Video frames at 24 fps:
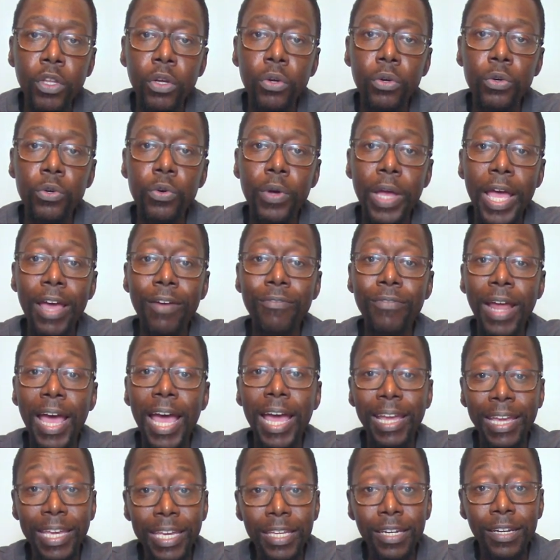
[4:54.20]
who have
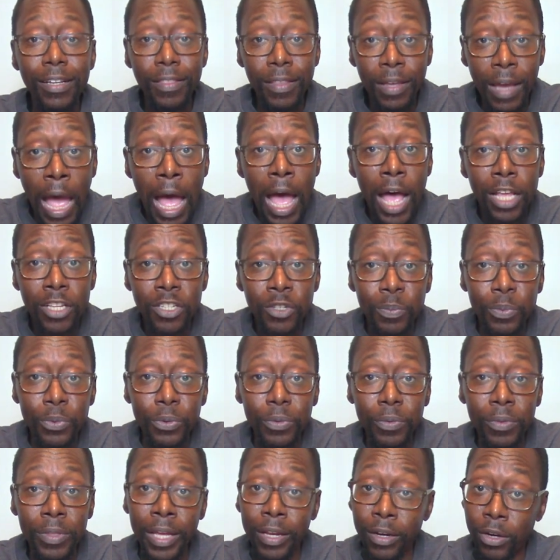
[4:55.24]
not heeded the gospel.
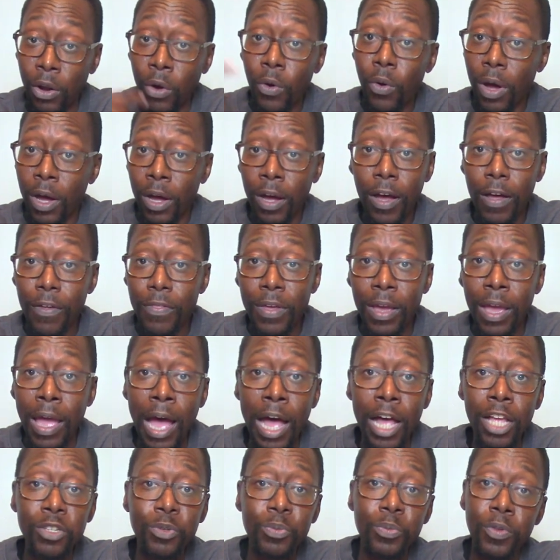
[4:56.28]
They know of the
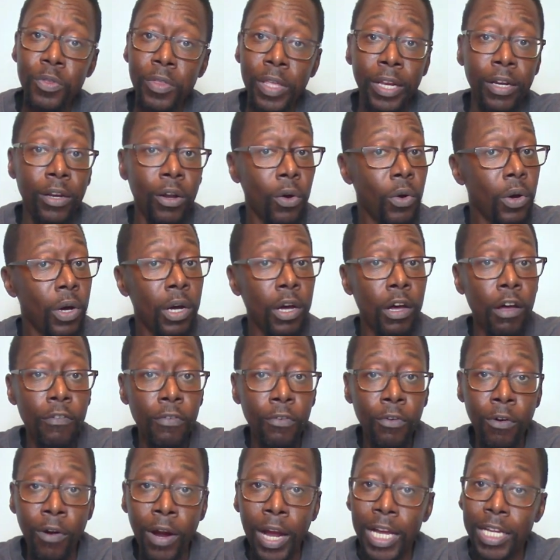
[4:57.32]
gospel. They know
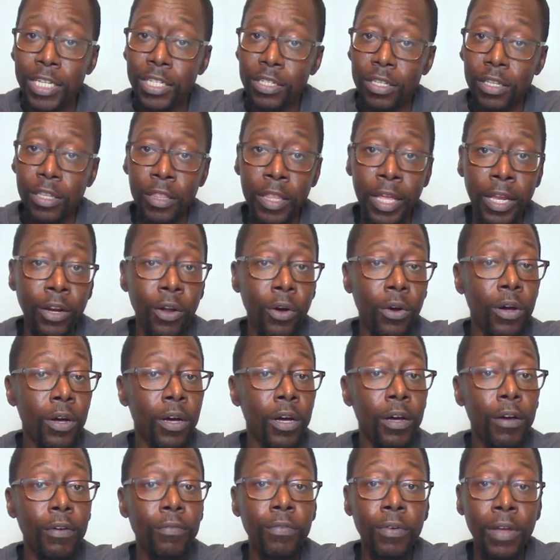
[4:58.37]
of Christ. They know
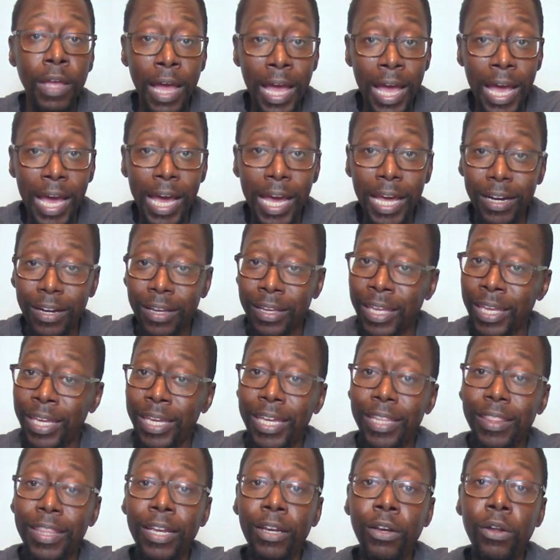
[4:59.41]
of God.
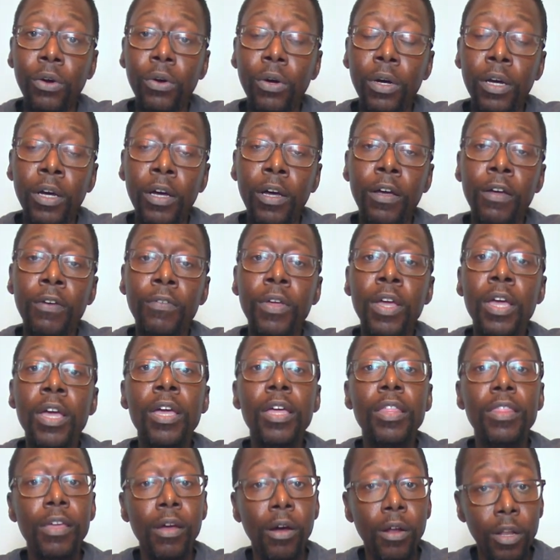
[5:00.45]
Again, they know of
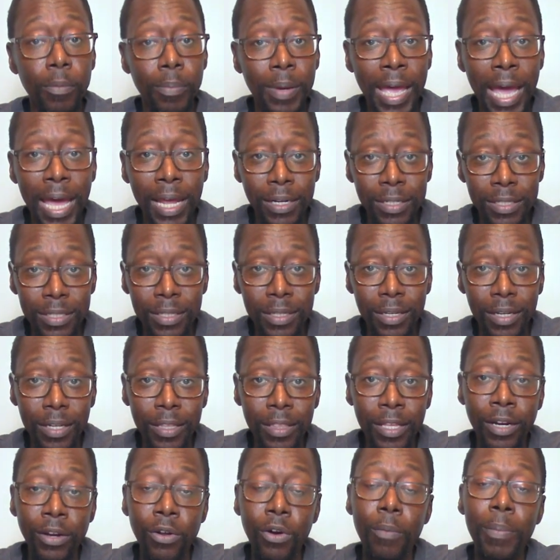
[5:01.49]
the only begotten Son.
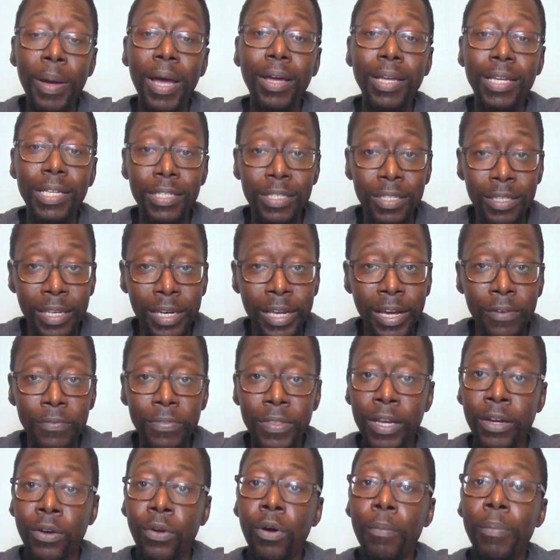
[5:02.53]
They know about his death.
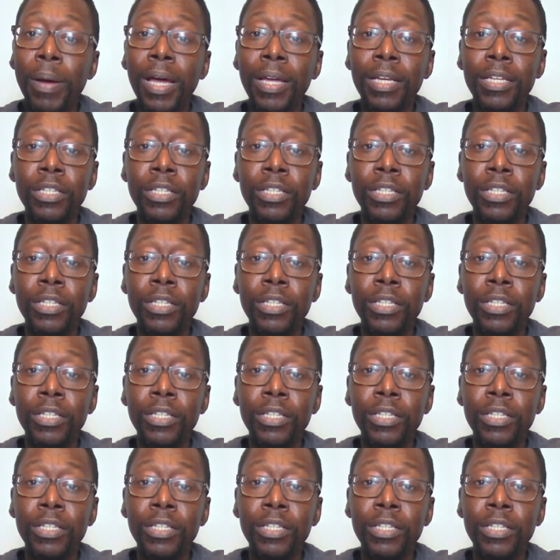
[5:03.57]
They know about